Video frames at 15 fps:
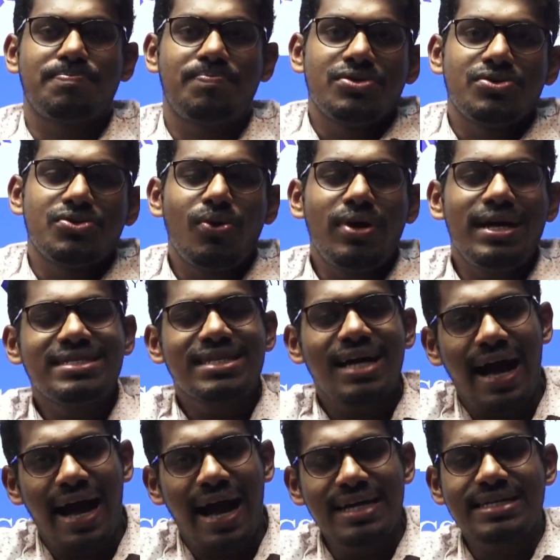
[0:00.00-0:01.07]
So it's a
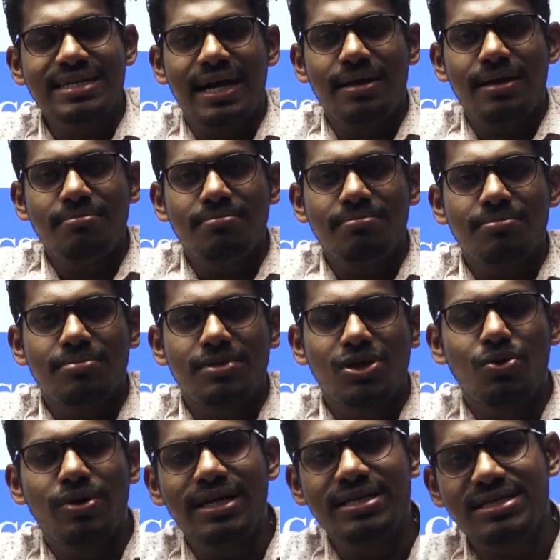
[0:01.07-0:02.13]
high time
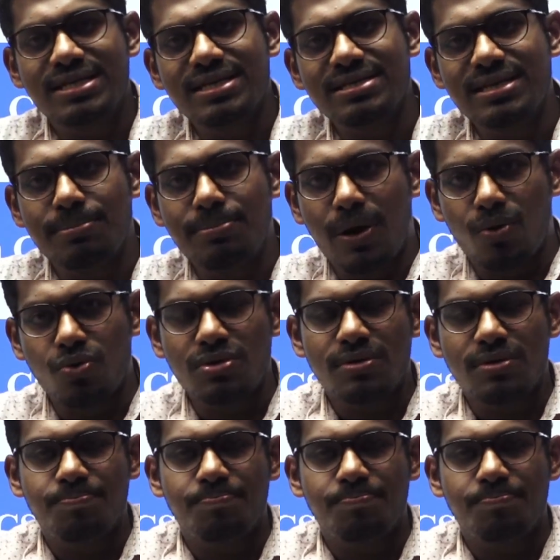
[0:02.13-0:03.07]
to discuss about